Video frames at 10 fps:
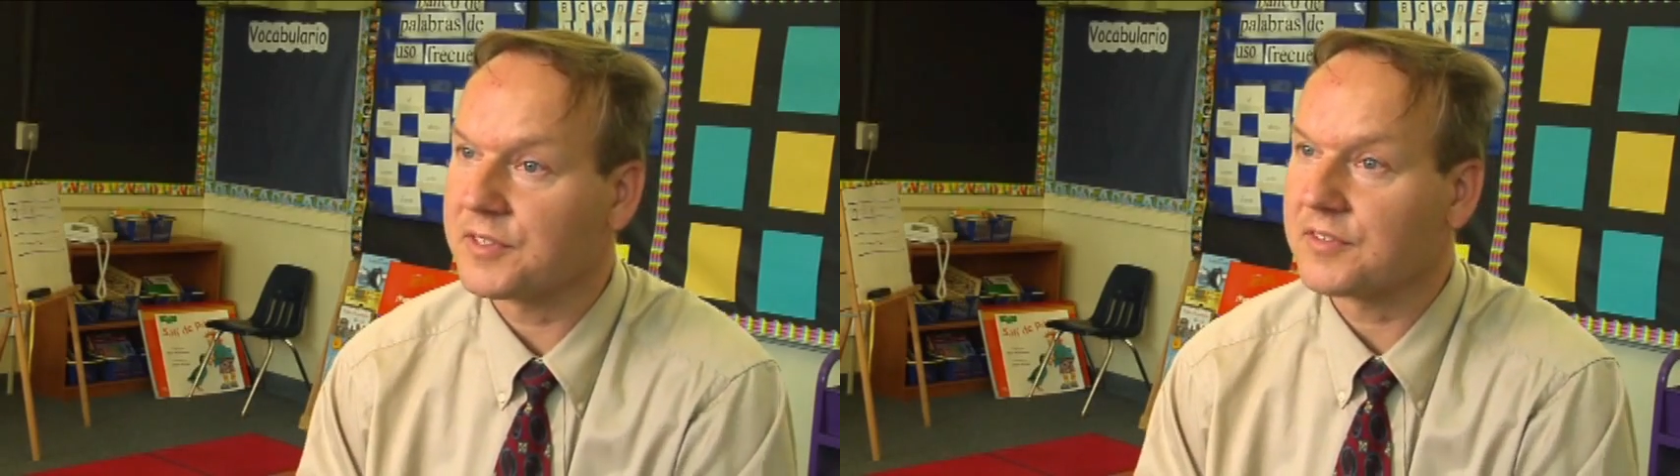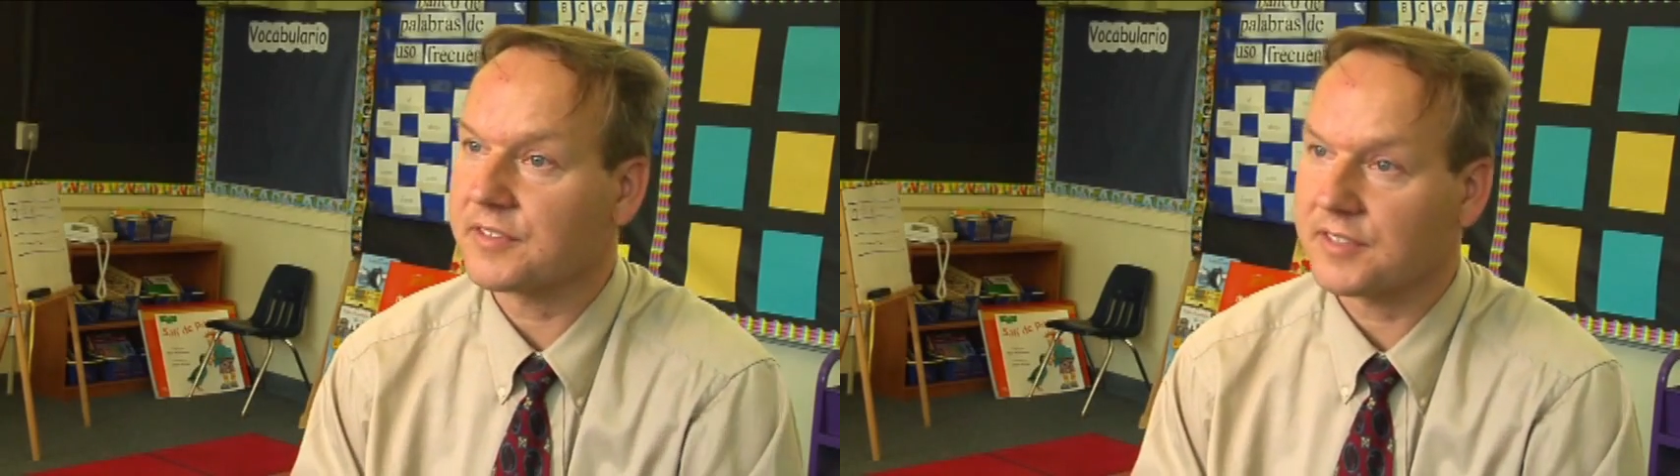
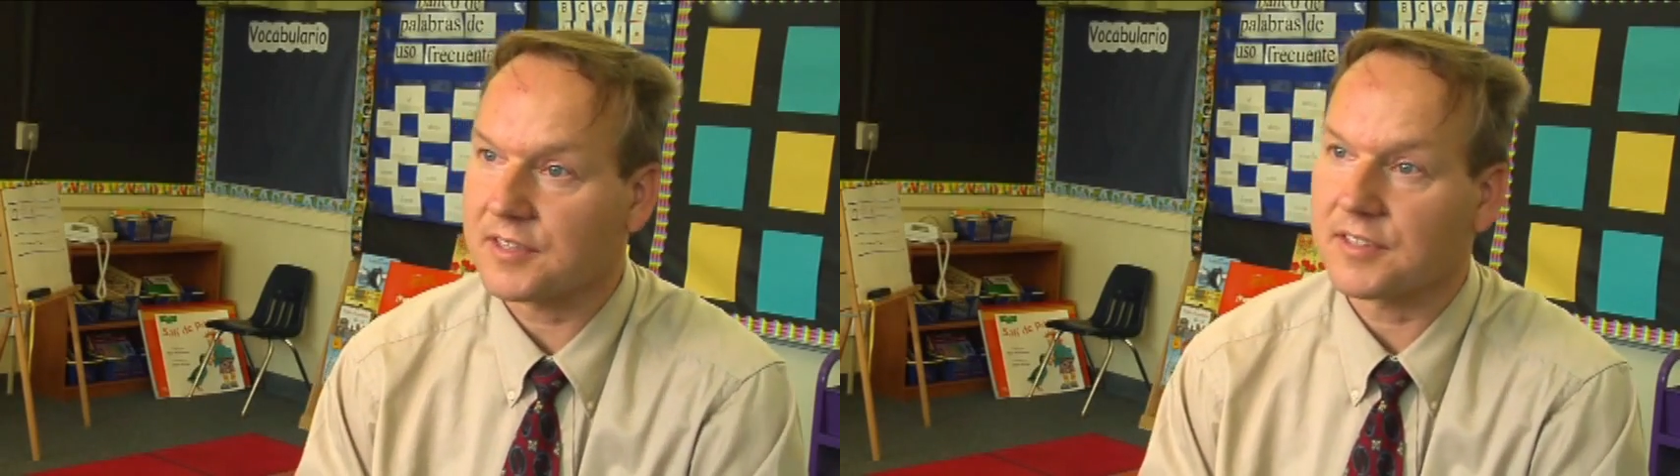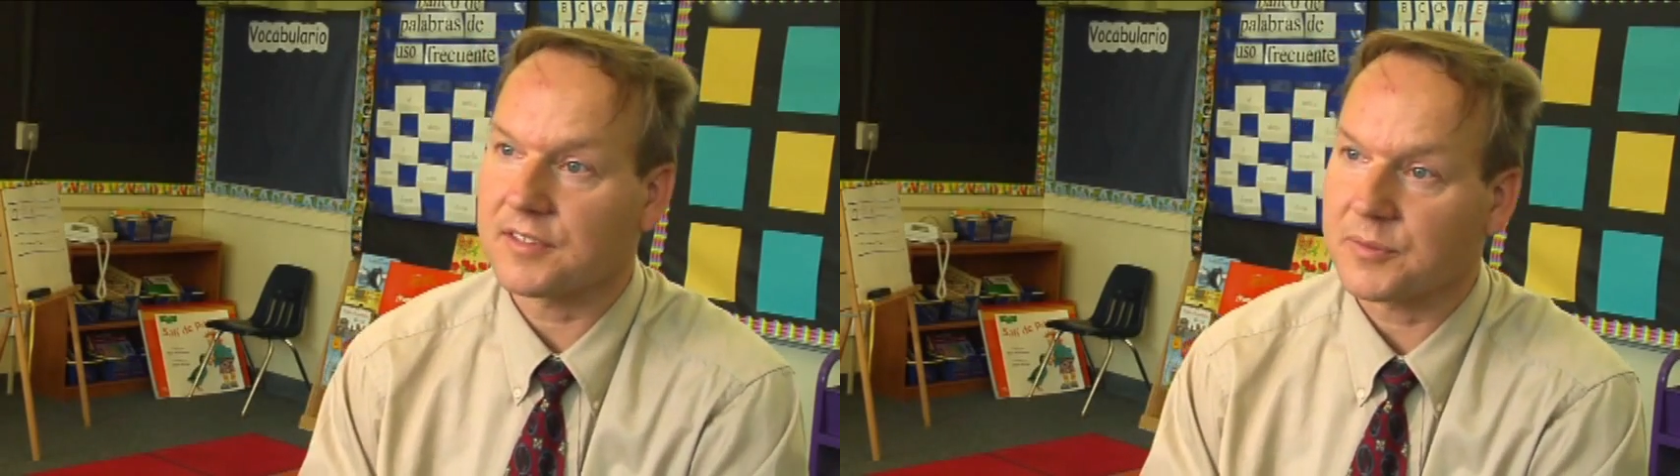into
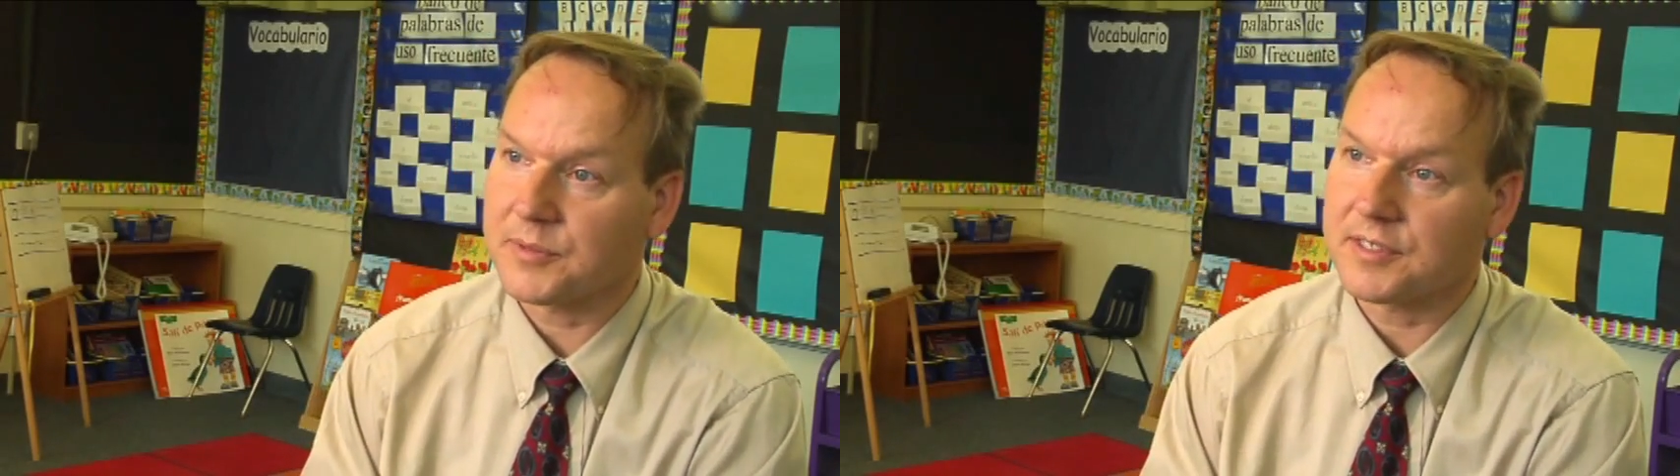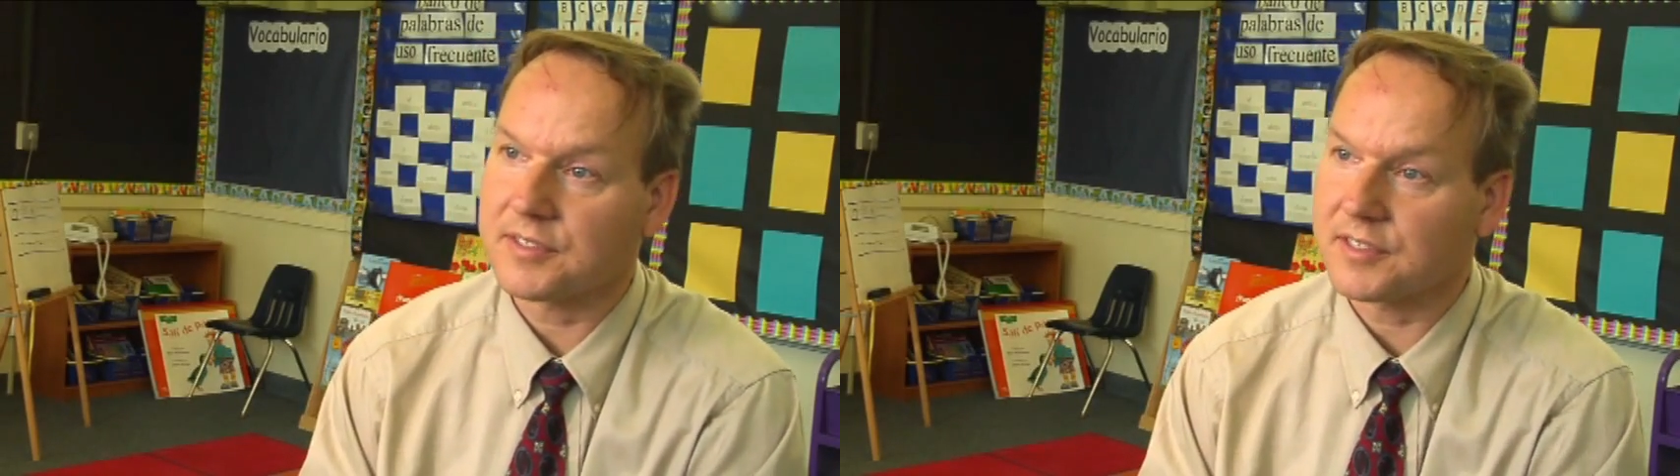successes,
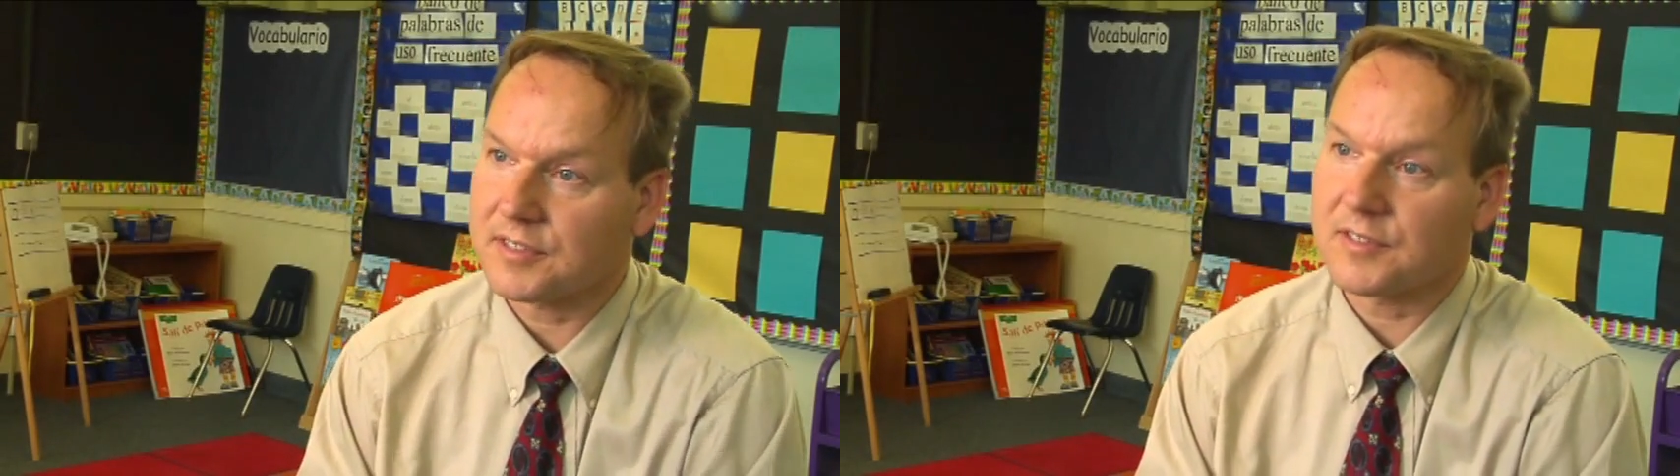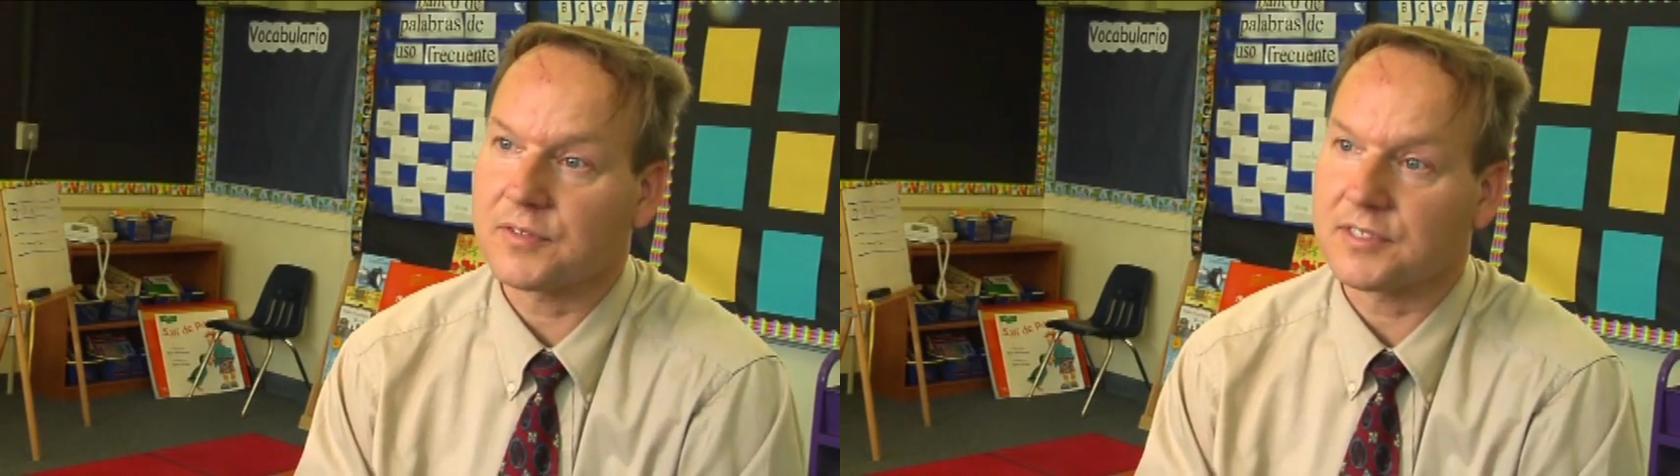I'll be a
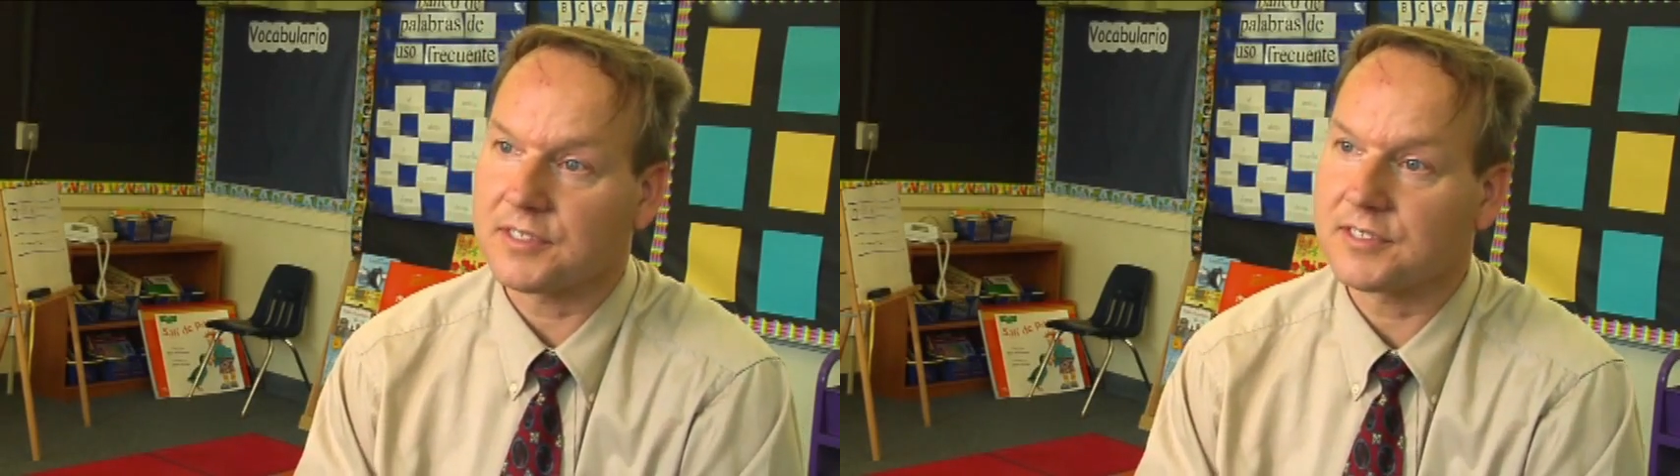successful